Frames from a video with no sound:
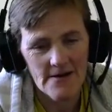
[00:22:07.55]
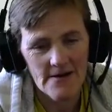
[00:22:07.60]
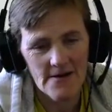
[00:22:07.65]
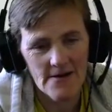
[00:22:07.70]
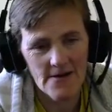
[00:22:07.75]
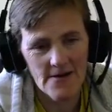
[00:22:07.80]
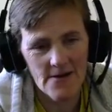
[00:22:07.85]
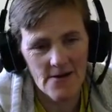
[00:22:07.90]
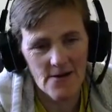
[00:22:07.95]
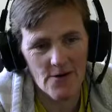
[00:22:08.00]

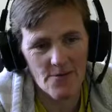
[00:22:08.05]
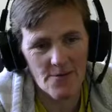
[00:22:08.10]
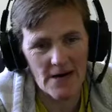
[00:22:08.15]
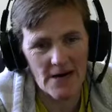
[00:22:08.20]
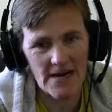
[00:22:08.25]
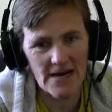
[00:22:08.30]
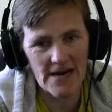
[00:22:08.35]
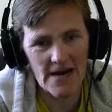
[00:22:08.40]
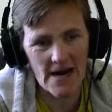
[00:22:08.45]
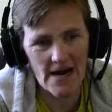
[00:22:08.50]
Oh my
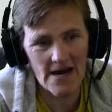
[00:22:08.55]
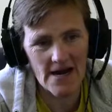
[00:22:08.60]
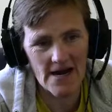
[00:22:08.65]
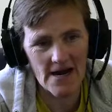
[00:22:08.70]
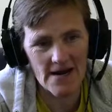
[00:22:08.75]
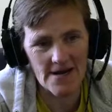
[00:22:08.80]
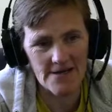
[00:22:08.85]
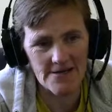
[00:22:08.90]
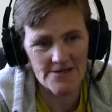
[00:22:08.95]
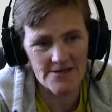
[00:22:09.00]

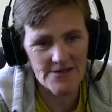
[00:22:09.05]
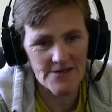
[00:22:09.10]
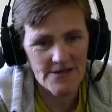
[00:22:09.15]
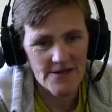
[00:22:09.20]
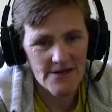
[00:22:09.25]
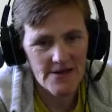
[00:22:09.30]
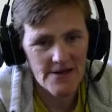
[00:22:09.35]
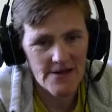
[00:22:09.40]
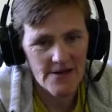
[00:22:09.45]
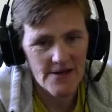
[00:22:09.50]
gosh.
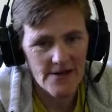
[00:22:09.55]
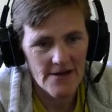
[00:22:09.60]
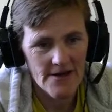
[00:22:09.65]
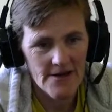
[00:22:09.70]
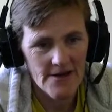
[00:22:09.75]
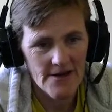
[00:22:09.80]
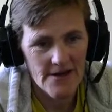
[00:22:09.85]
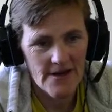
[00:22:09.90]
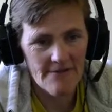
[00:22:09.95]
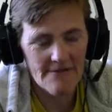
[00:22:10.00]

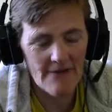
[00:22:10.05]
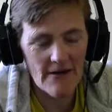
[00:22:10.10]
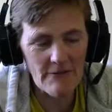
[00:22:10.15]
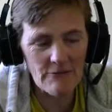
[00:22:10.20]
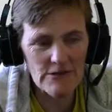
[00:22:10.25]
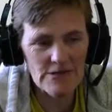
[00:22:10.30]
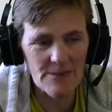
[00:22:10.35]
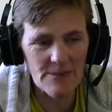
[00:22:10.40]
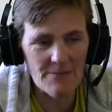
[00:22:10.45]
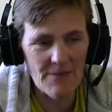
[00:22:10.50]
If I
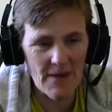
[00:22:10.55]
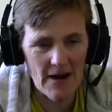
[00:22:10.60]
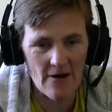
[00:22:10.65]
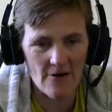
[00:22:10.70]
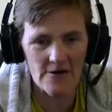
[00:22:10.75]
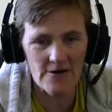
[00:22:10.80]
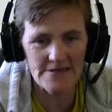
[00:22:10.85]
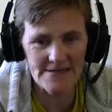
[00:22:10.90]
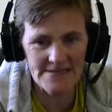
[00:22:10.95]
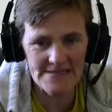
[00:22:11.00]
was a
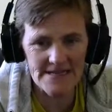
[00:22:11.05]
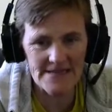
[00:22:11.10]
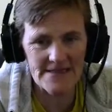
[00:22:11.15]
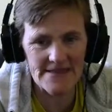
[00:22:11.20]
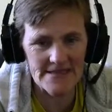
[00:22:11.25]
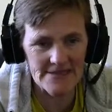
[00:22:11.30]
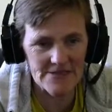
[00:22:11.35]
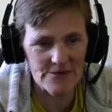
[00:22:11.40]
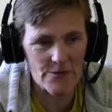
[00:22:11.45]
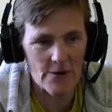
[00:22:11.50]
parent seeing
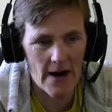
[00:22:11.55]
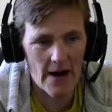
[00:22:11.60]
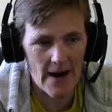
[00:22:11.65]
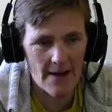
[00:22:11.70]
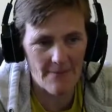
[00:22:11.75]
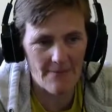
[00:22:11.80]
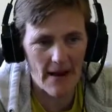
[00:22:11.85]
this crap,